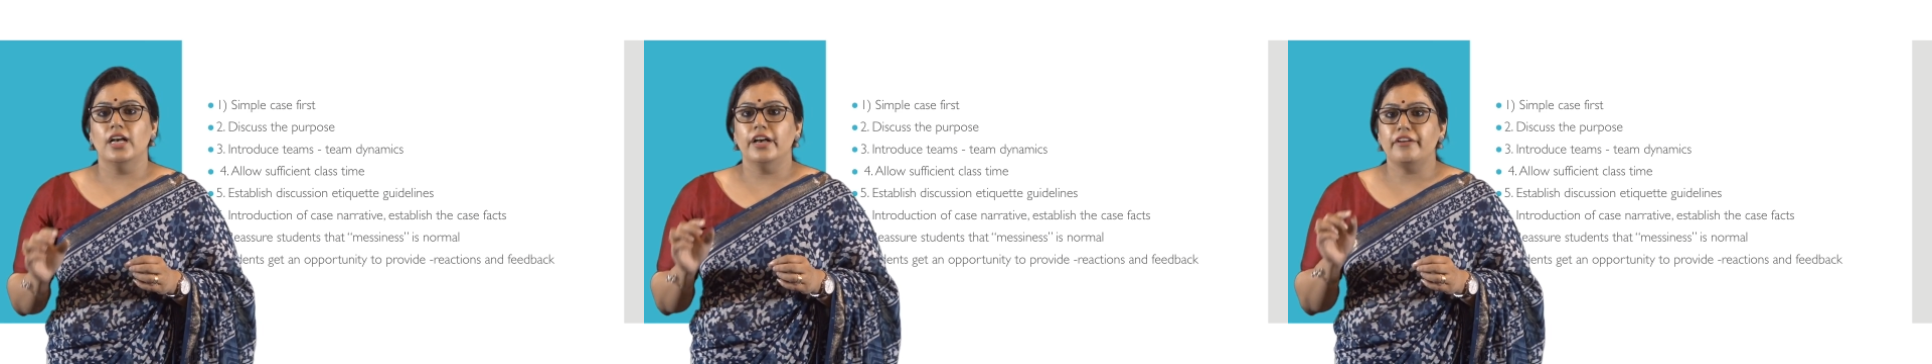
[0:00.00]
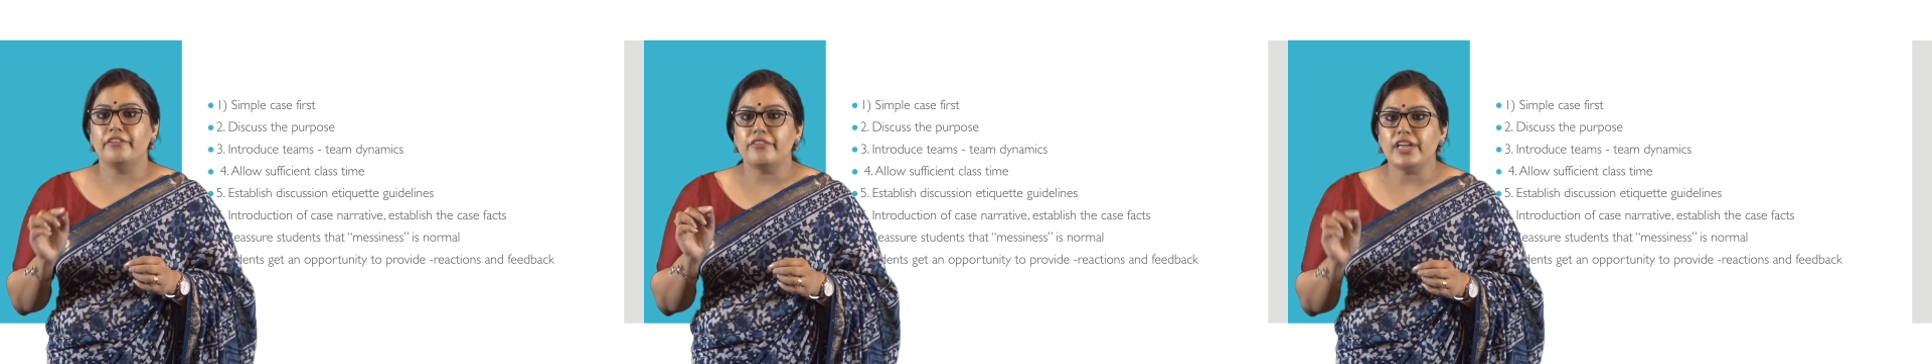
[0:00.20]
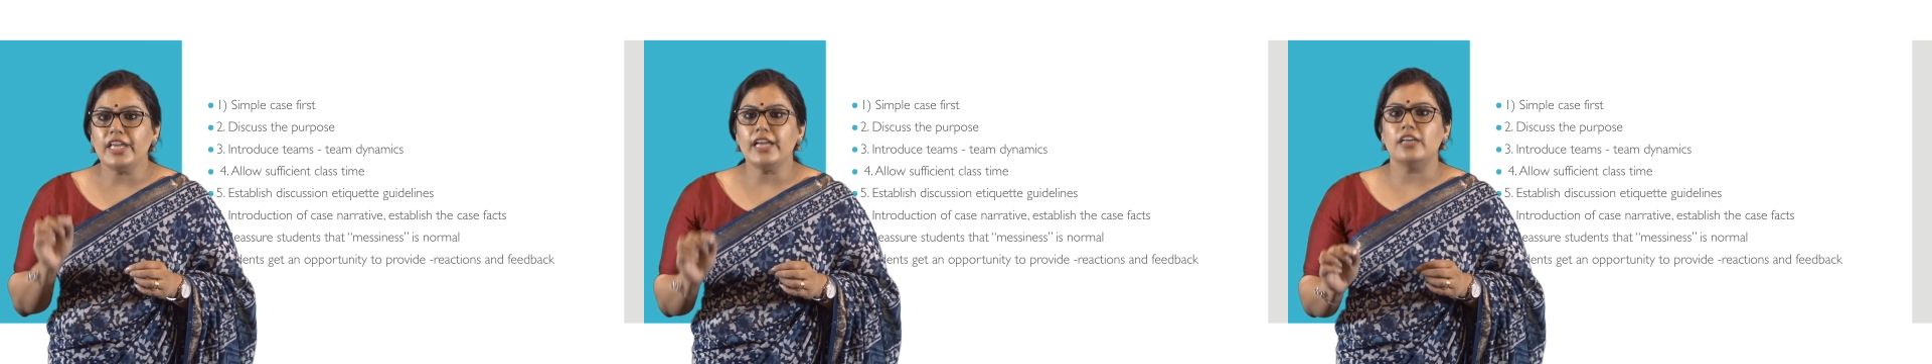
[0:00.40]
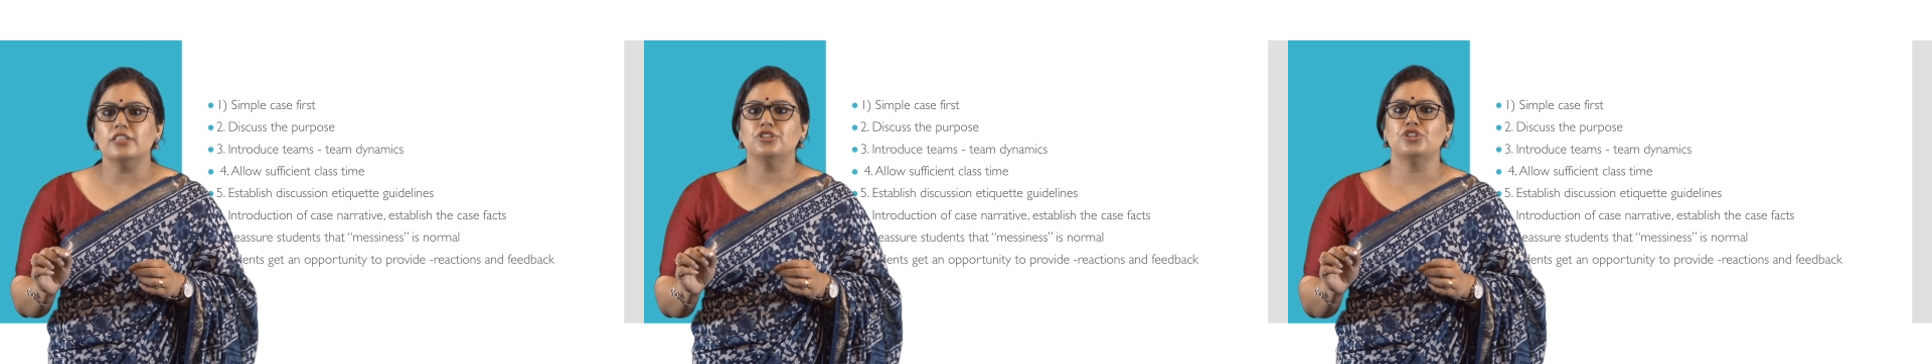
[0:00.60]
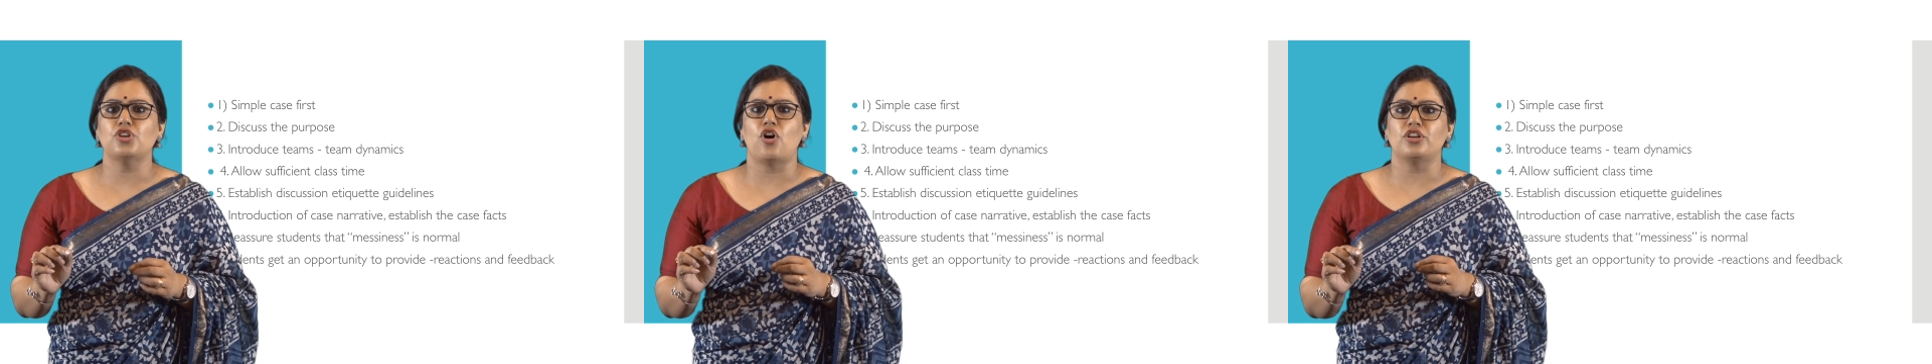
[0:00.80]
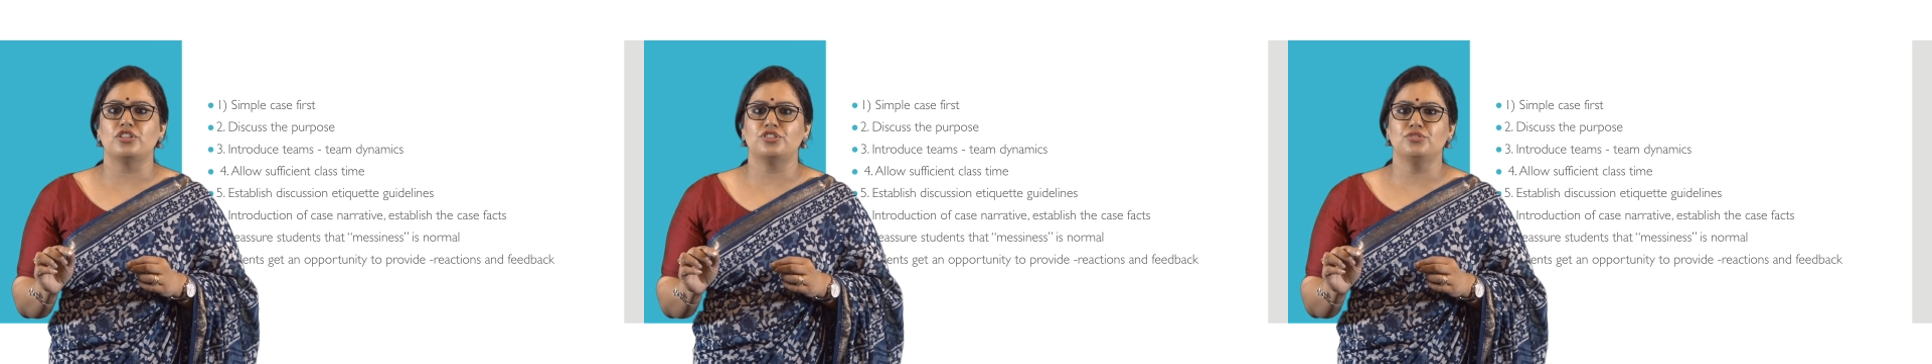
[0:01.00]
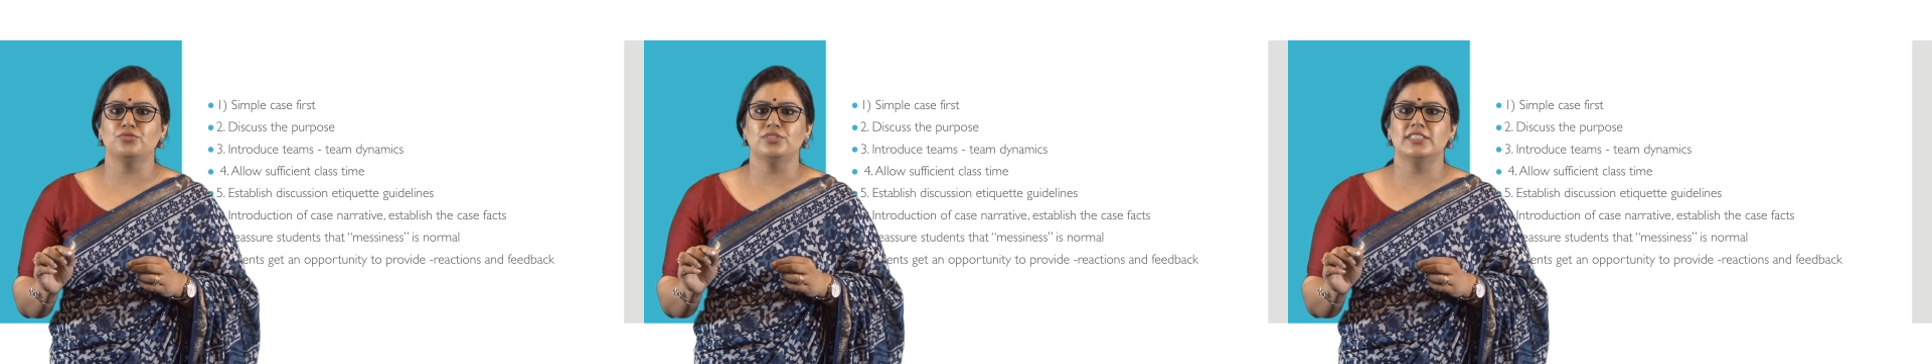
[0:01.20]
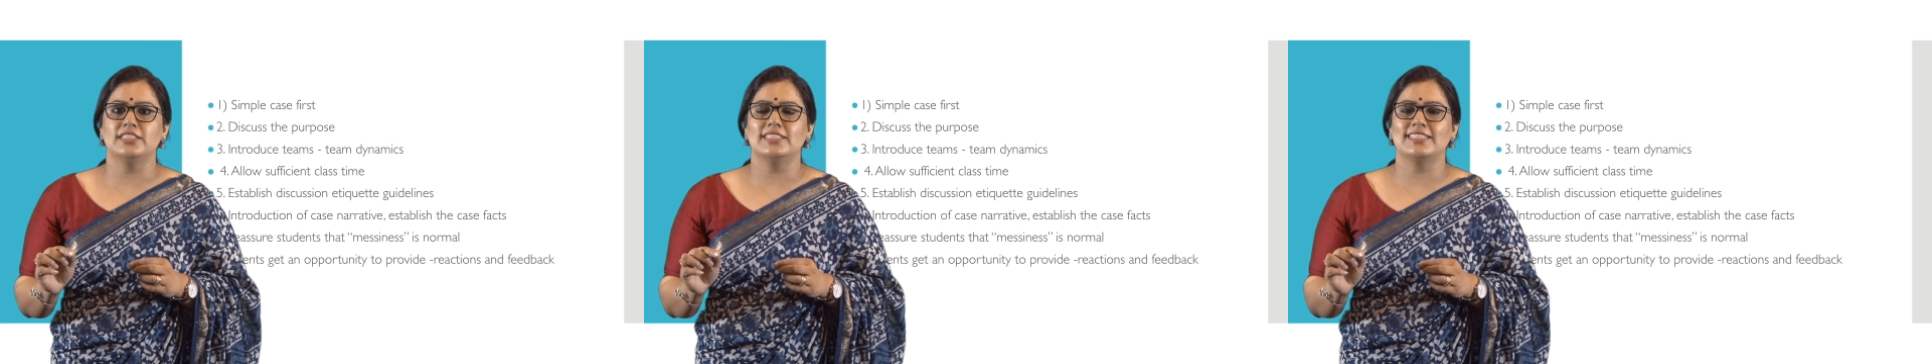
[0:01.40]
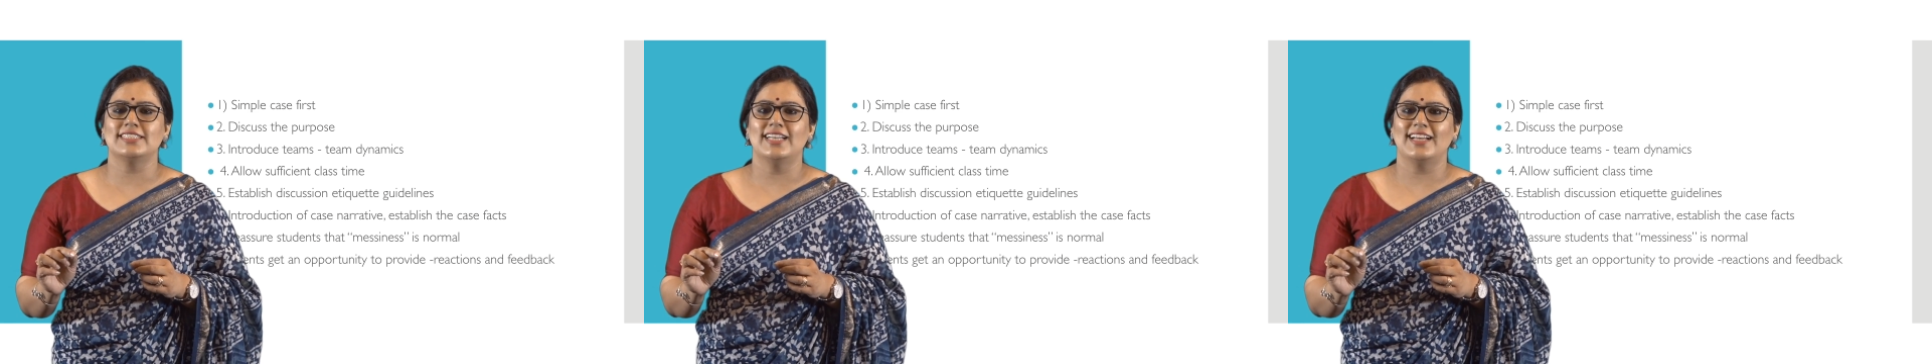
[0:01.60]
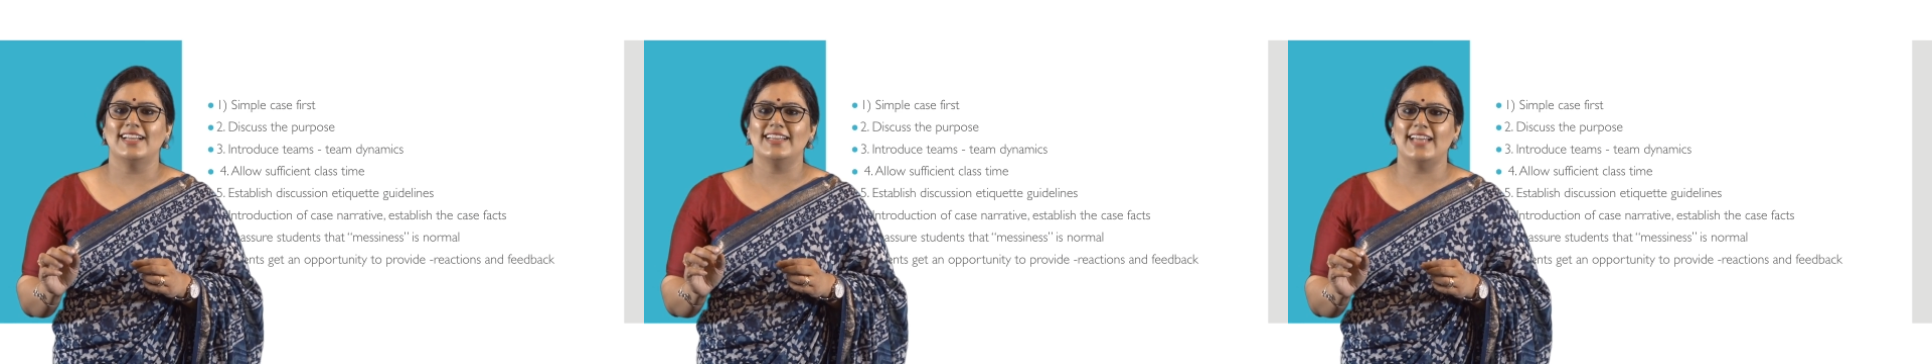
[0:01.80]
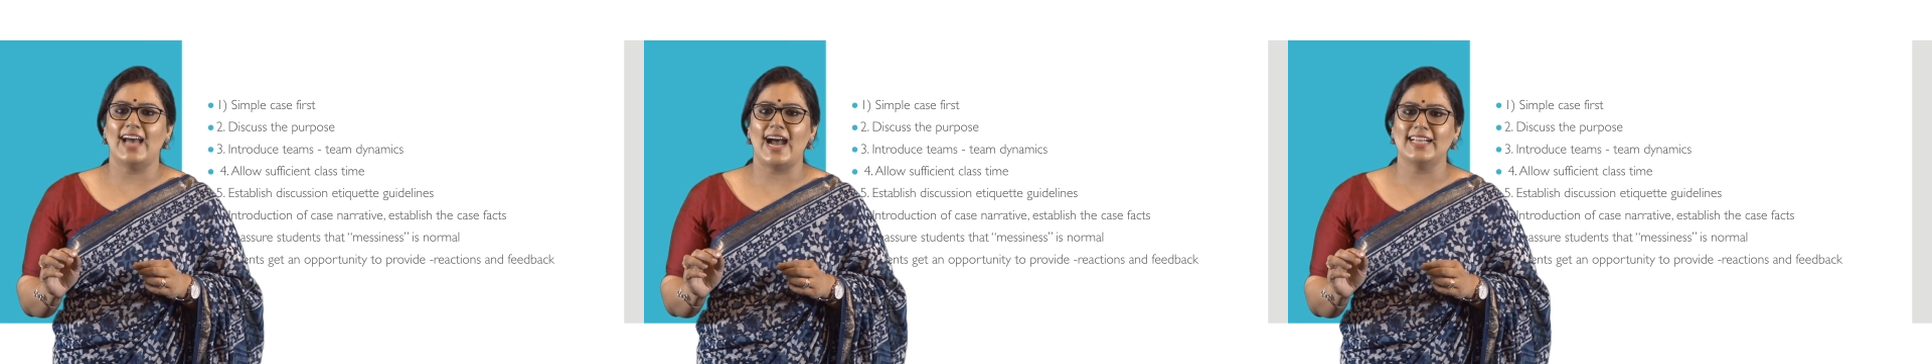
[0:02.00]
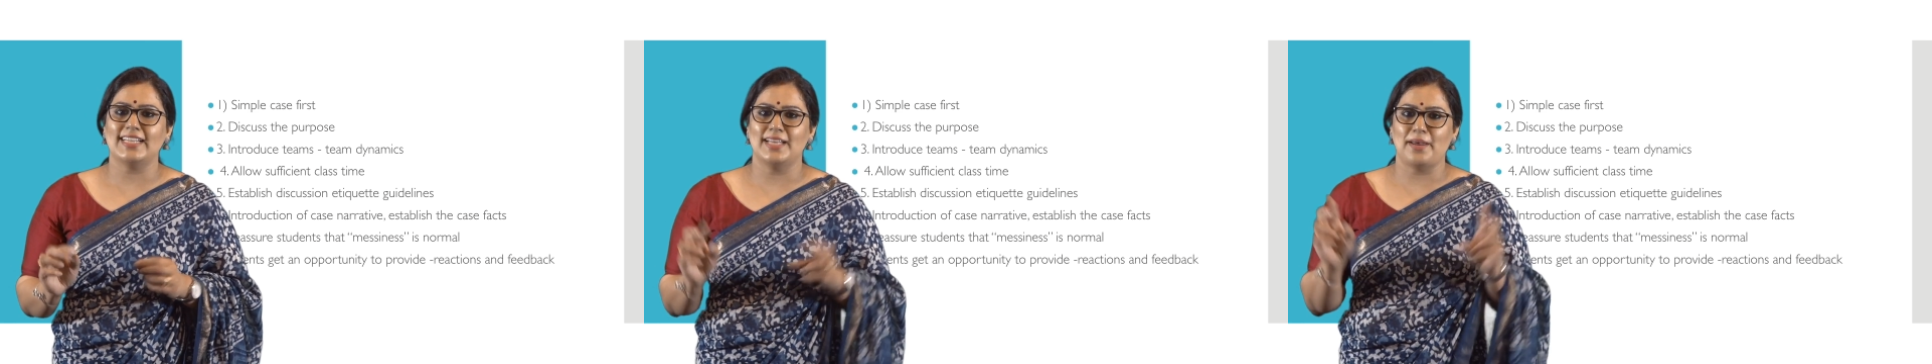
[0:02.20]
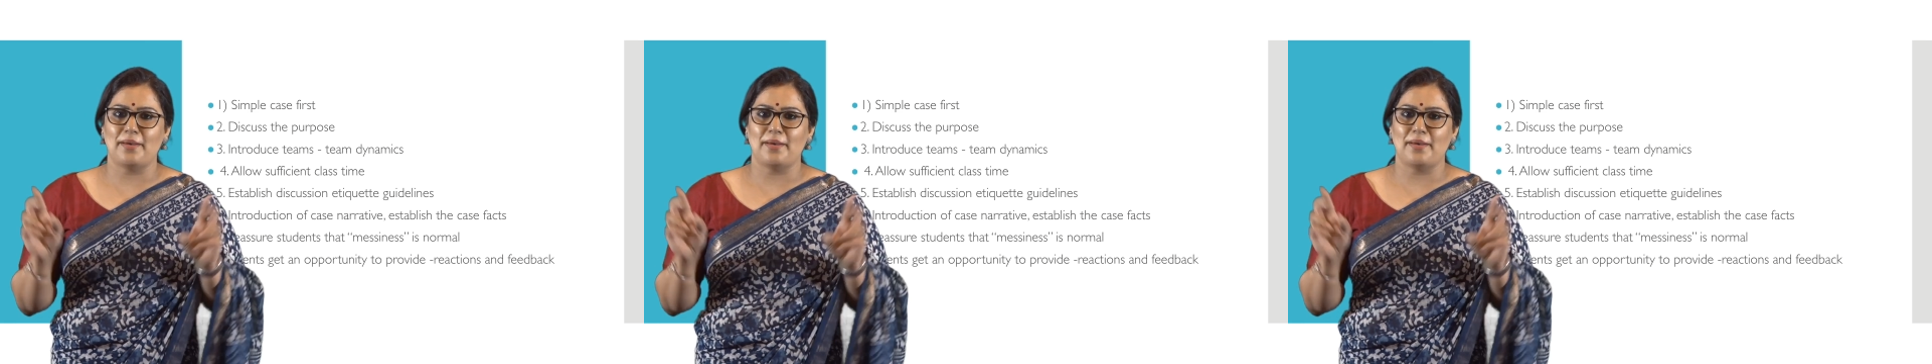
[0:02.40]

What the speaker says: Reassure students that